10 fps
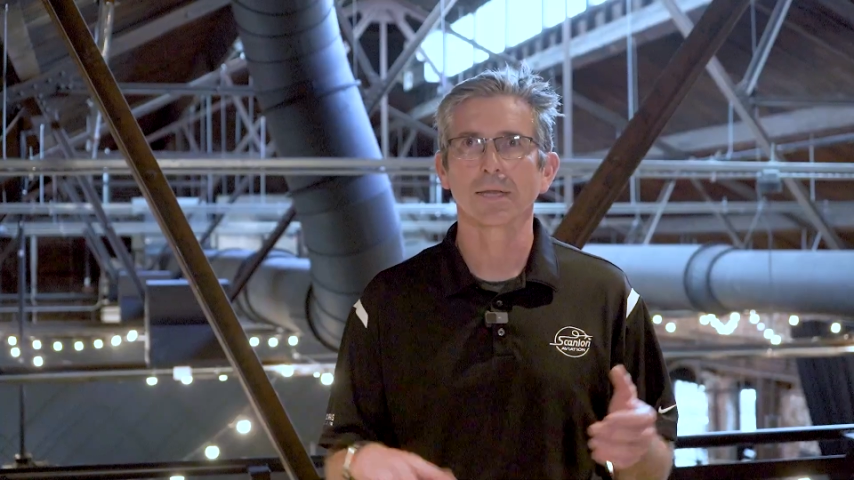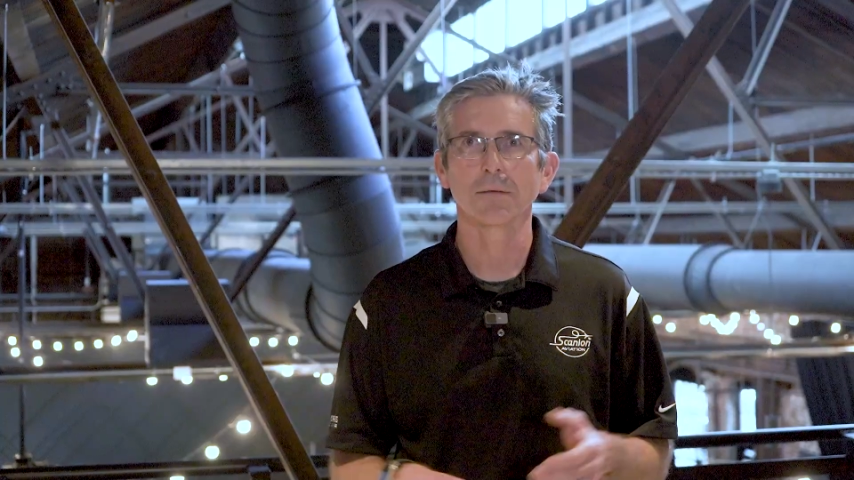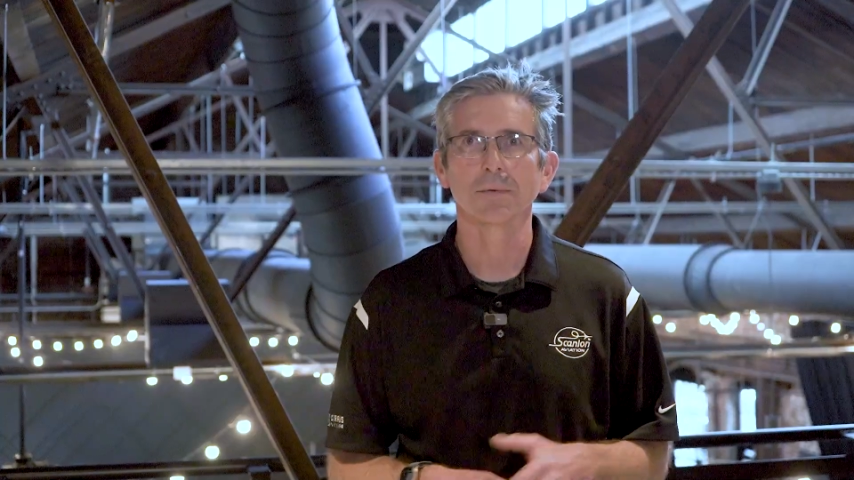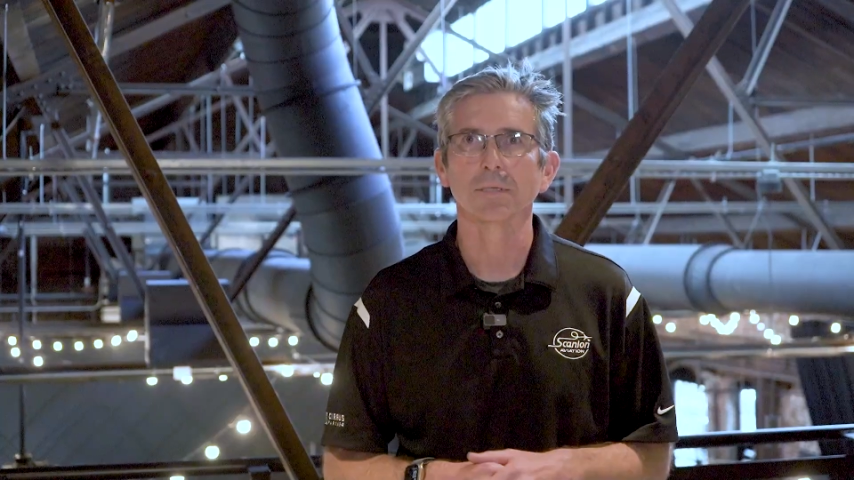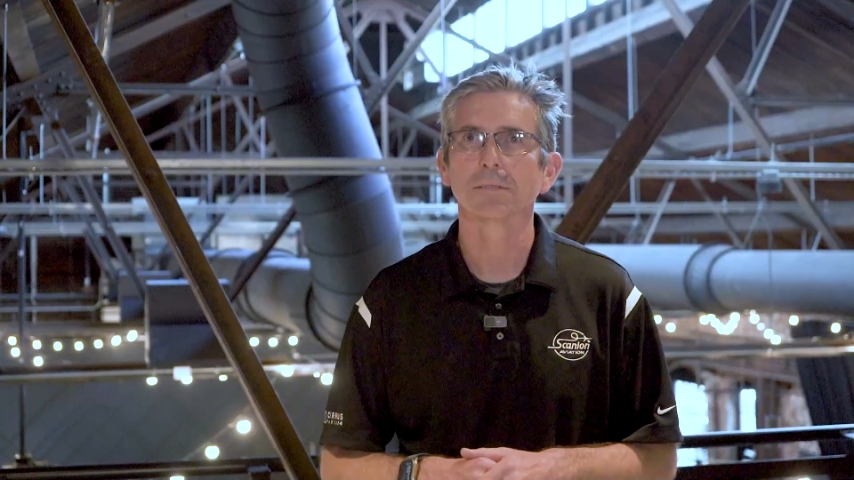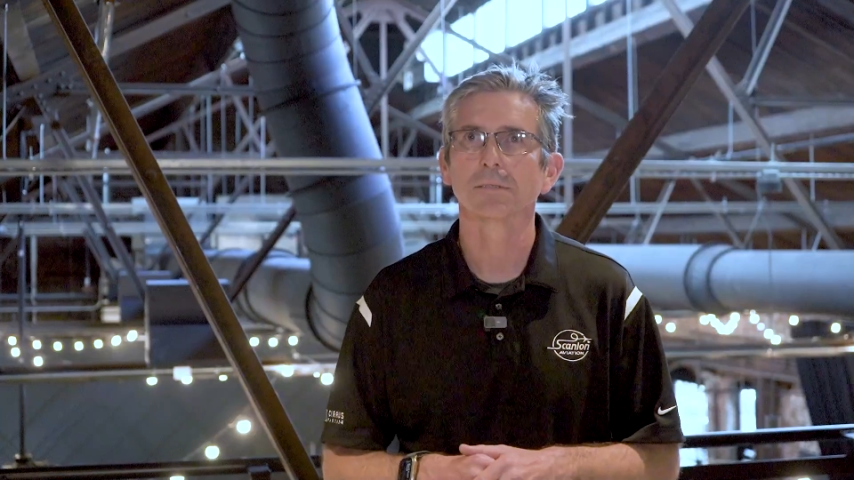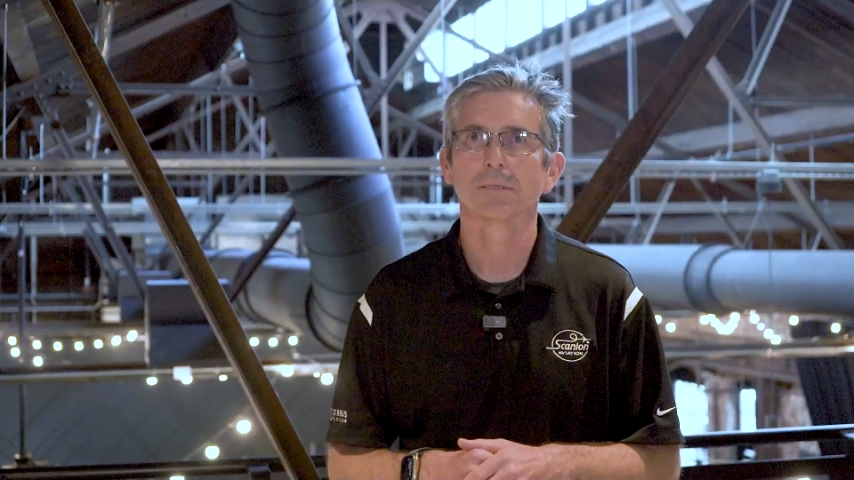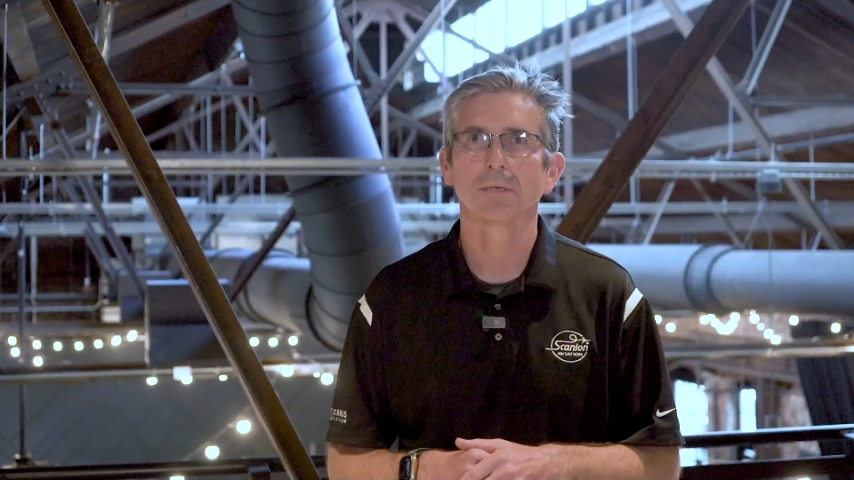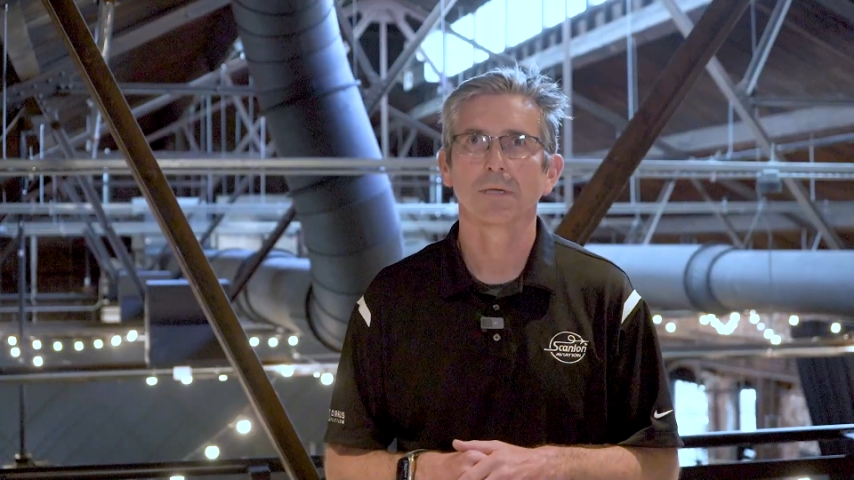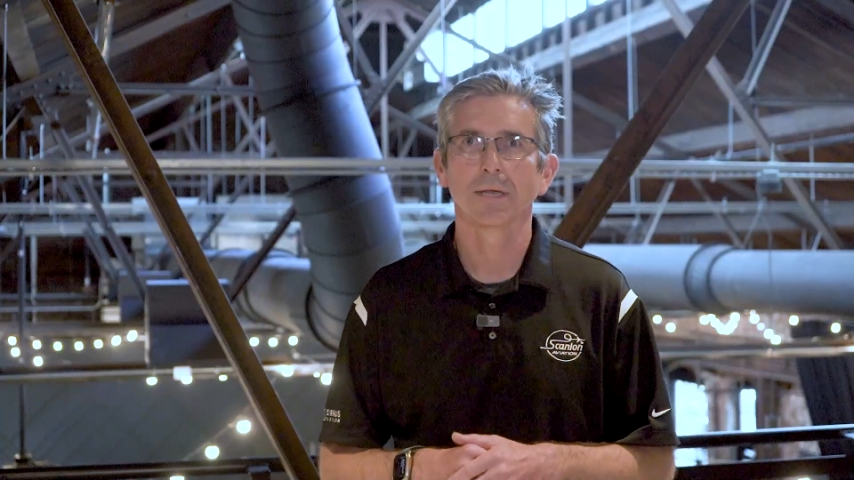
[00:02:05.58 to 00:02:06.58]
and EBIS.
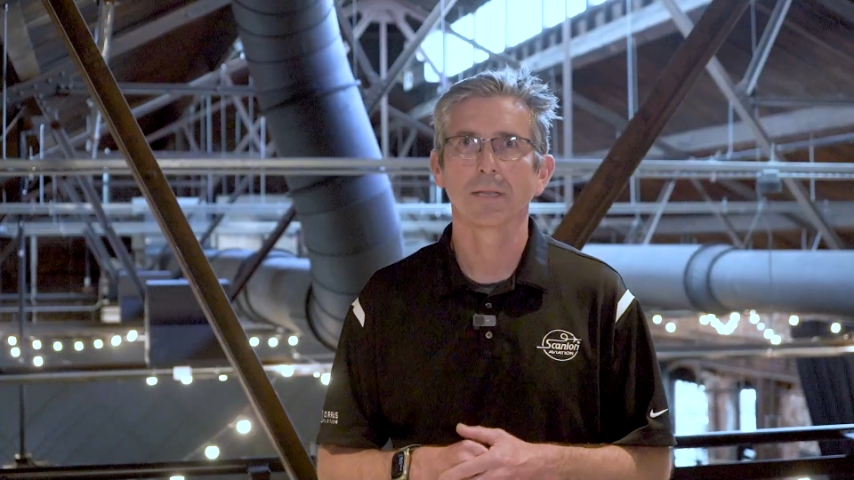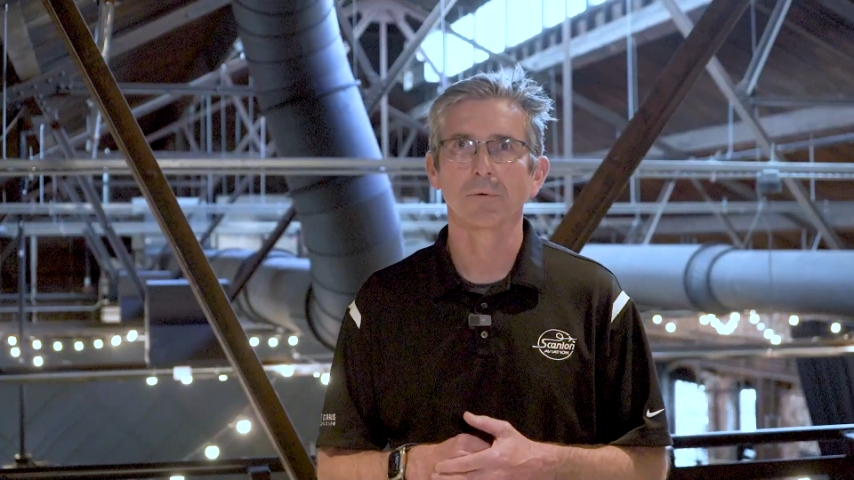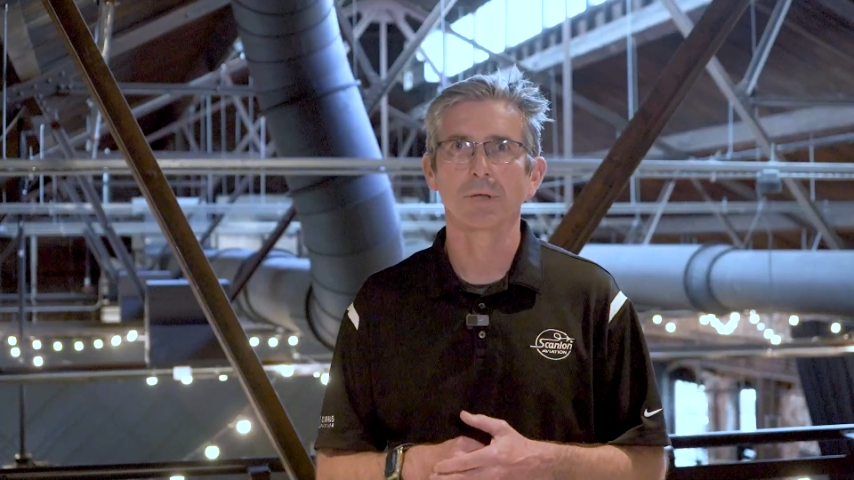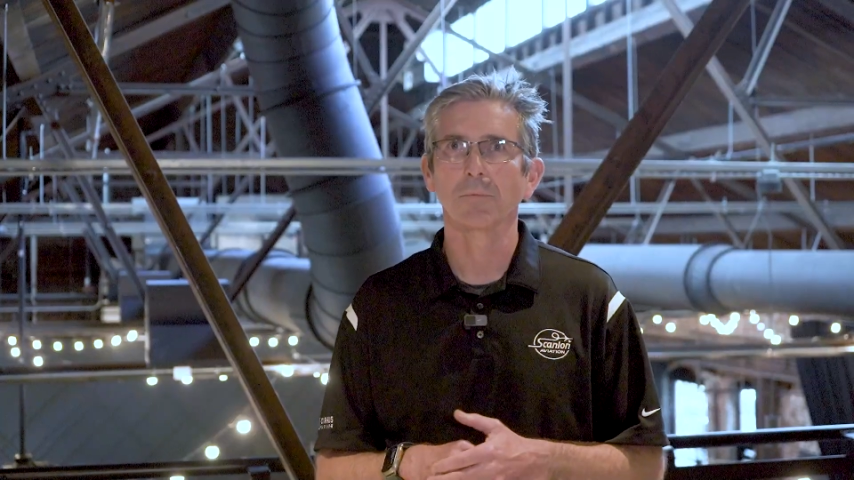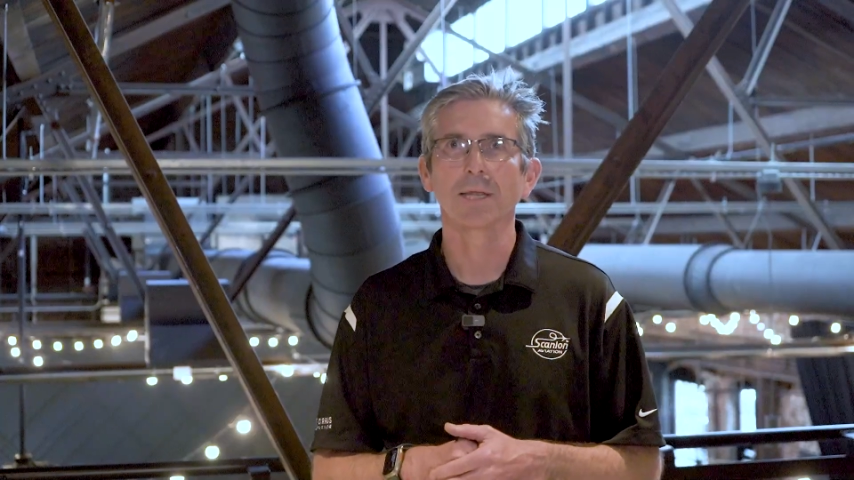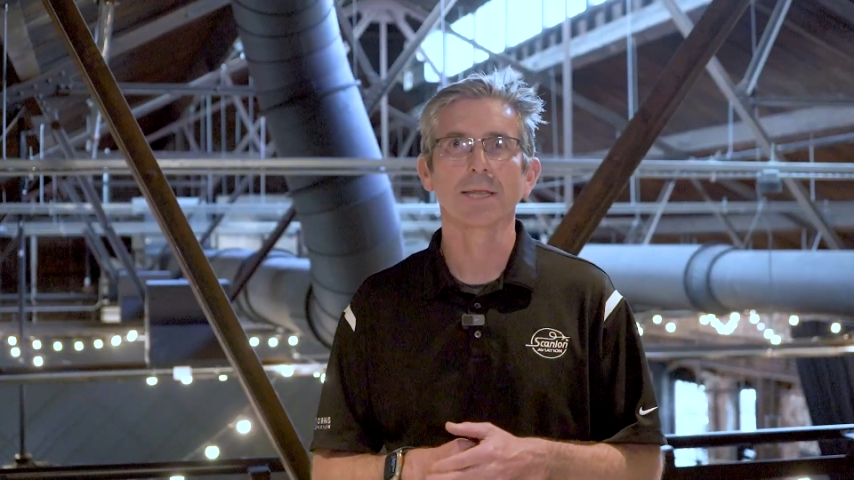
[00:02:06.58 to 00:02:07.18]
And then we